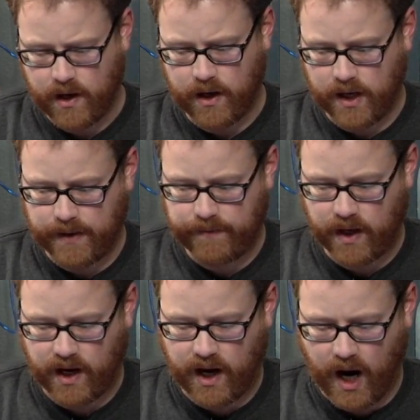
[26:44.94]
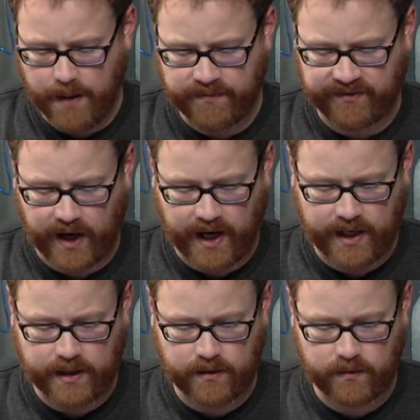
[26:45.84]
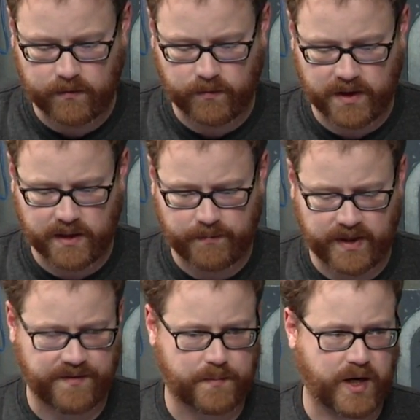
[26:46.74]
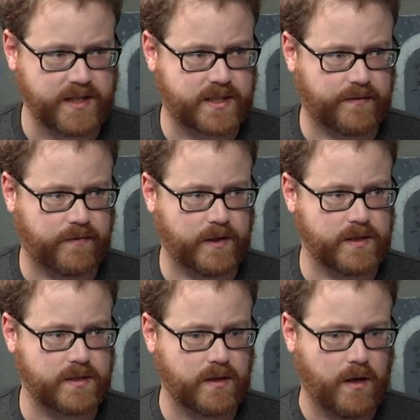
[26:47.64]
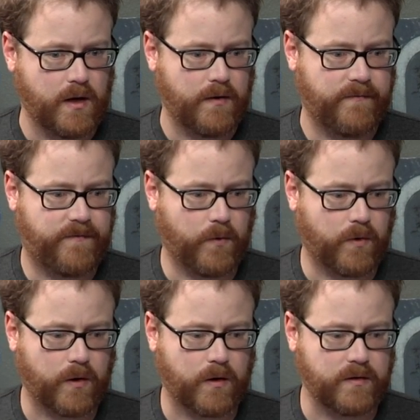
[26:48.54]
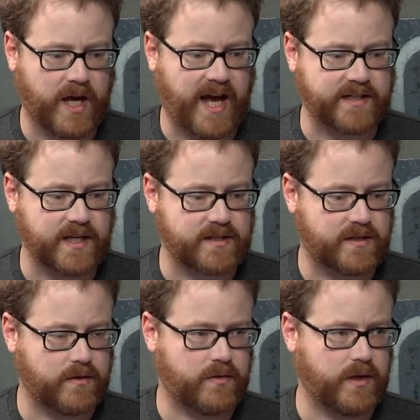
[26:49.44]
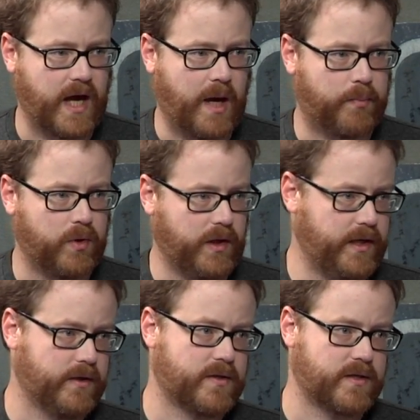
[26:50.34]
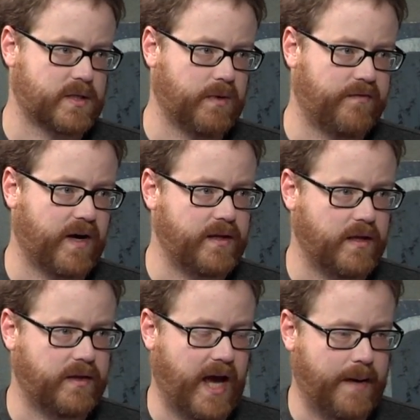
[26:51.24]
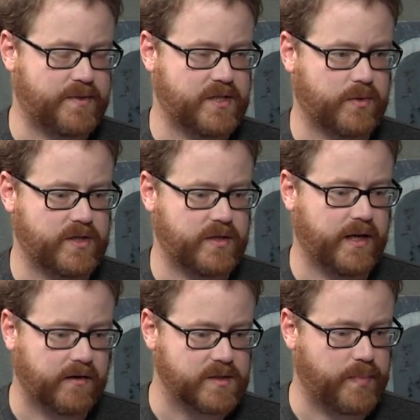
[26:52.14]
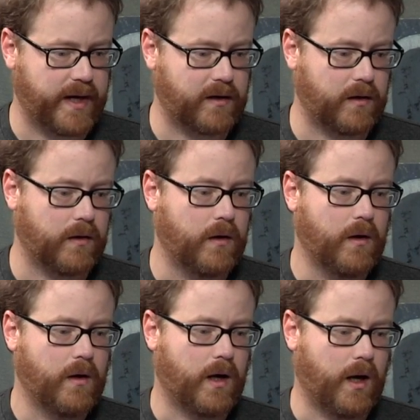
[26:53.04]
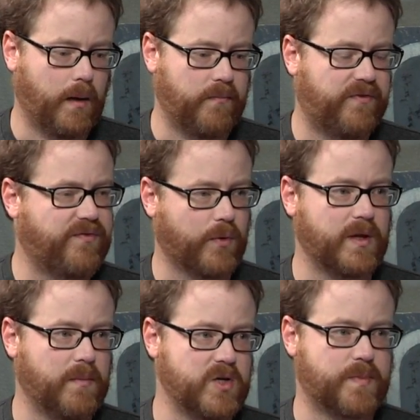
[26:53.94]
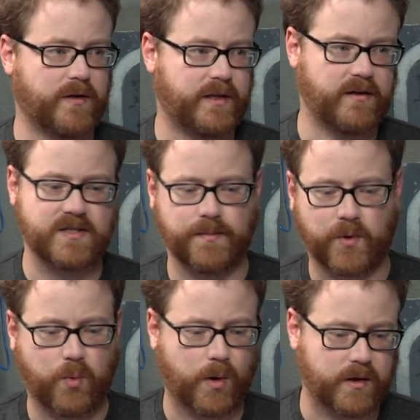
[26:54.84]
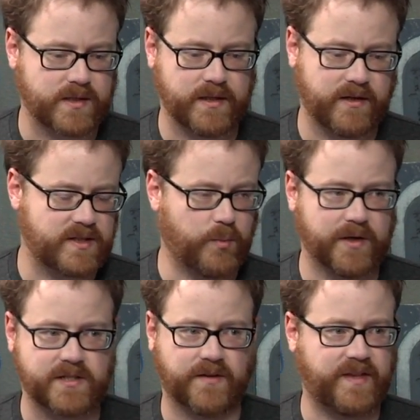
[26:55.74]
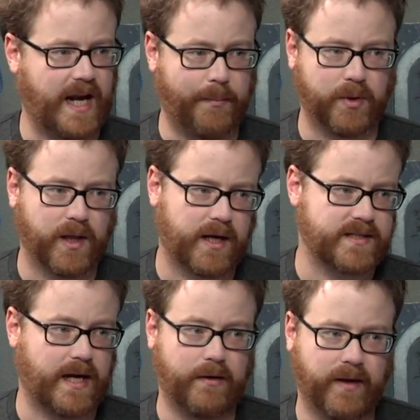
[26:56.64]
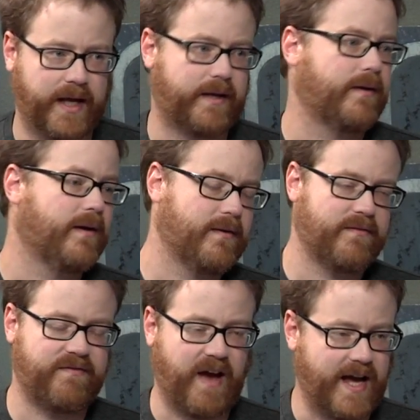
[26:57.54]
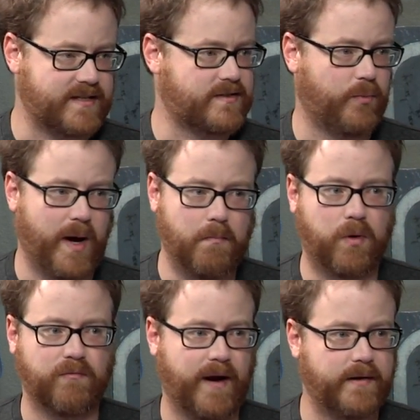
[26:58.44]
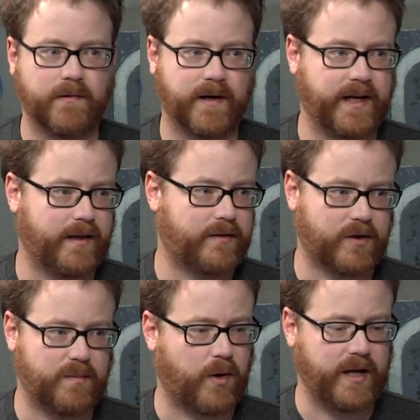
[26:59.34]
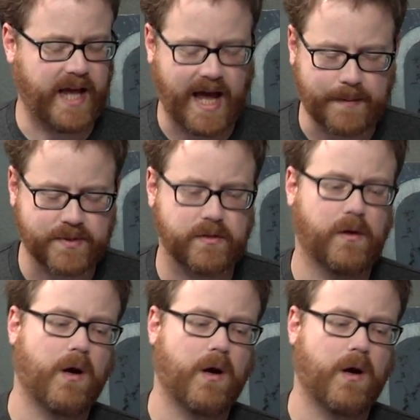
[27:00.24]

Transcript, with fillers: Um, I'm fine with a bit of a price difference for the access to the Apple ecosystem. I find that the app situation there is better um, for the most part. There are some quirks and there's some weird stuff that Apple locks out, like fast web rendering in third-party apps.